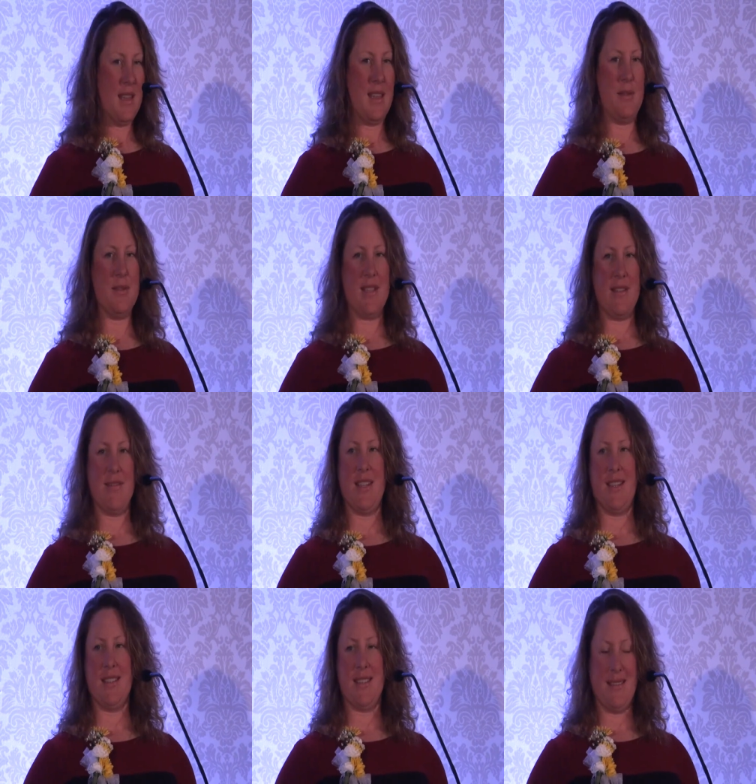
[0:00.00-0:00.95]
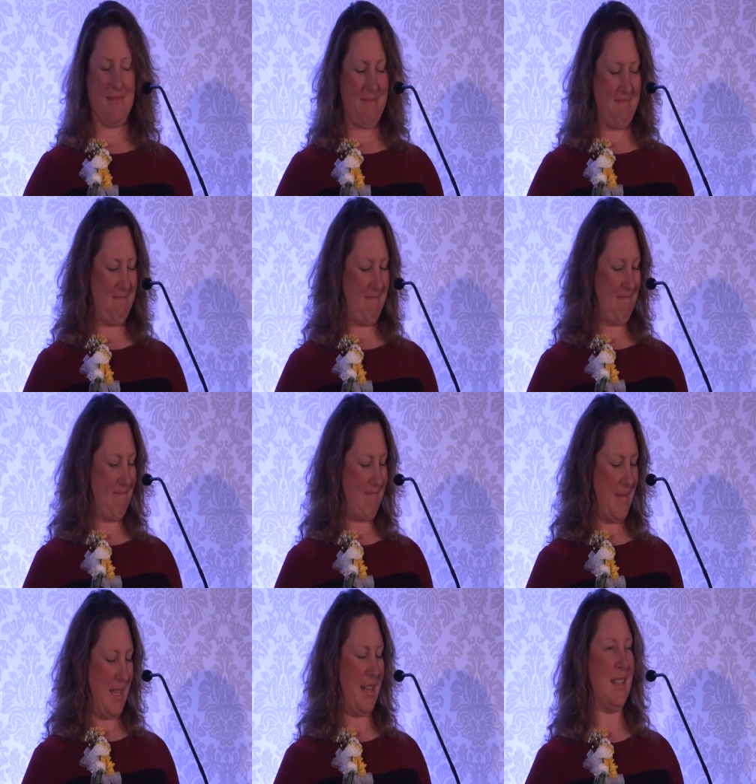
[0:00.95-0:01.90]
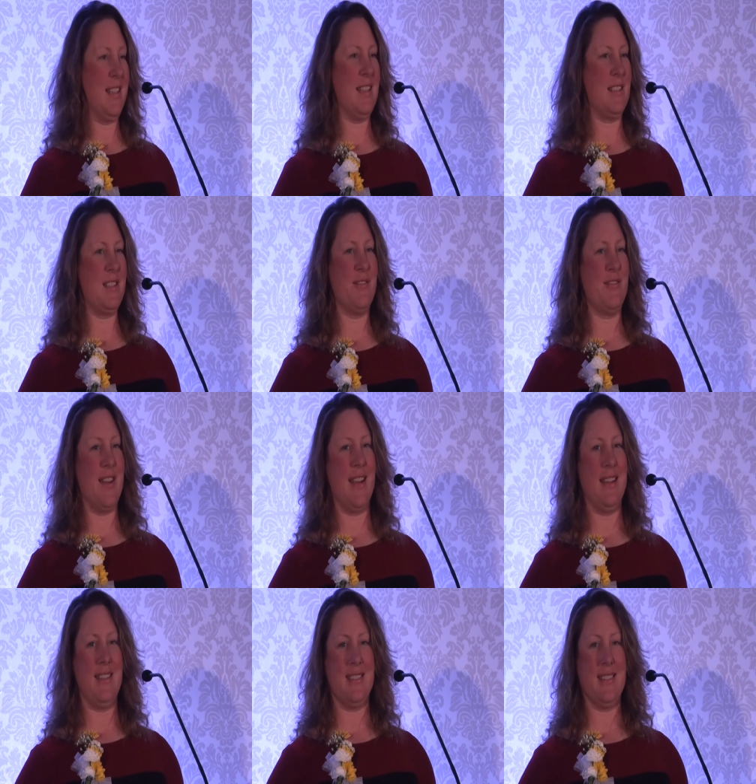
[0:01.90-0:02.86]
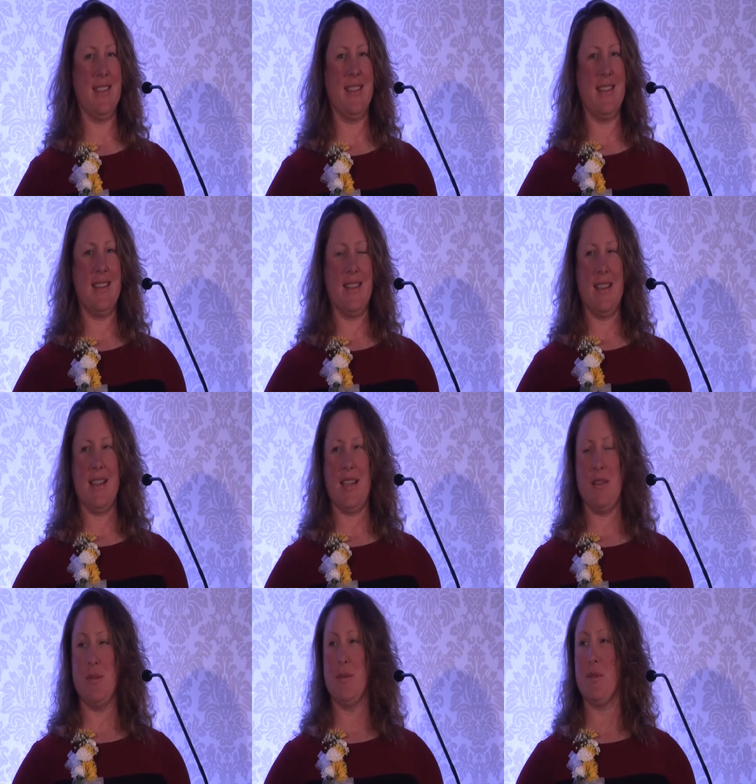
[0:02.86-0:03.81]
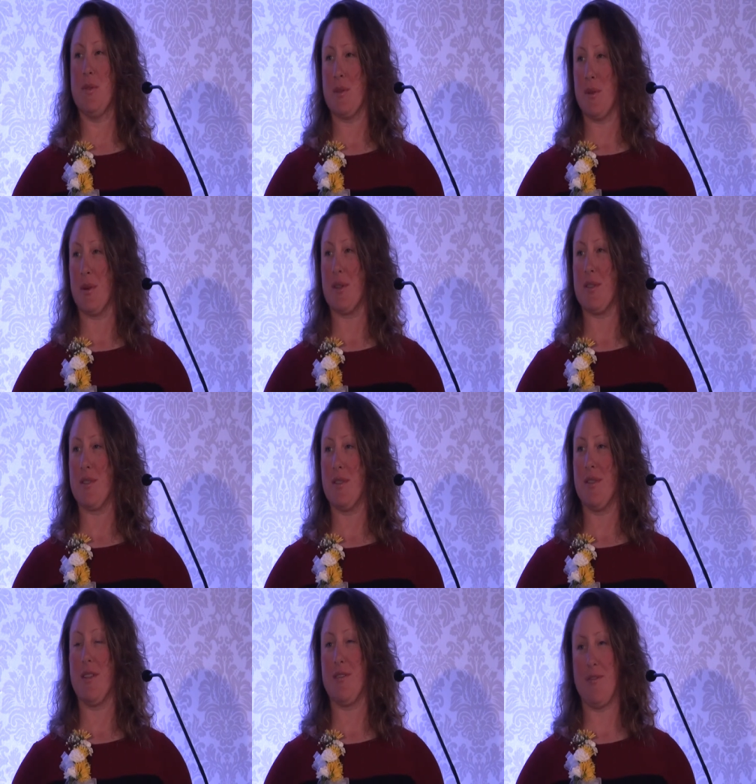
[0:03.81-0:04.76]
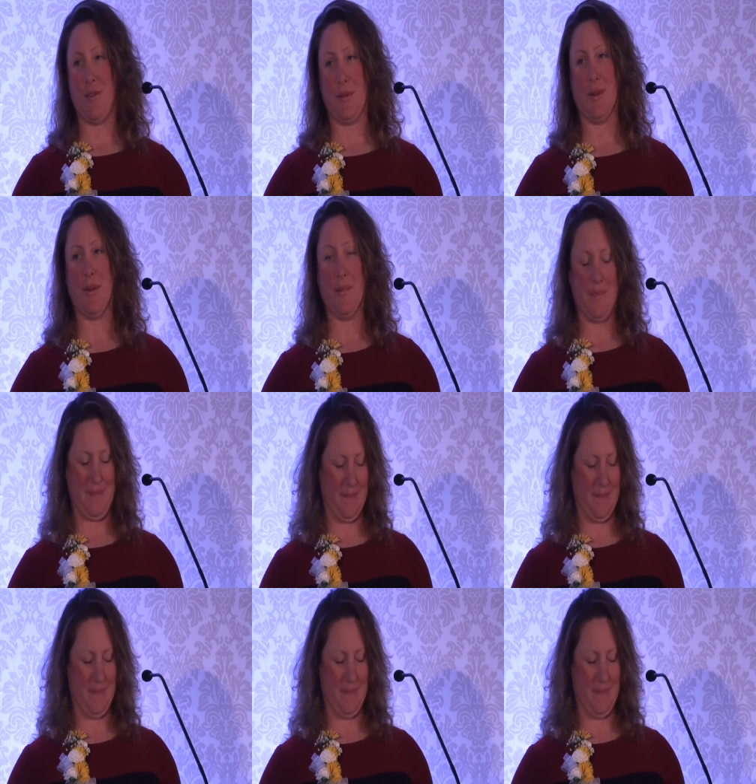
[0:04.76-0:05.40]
It was evident that I needed to find a new source of fuel.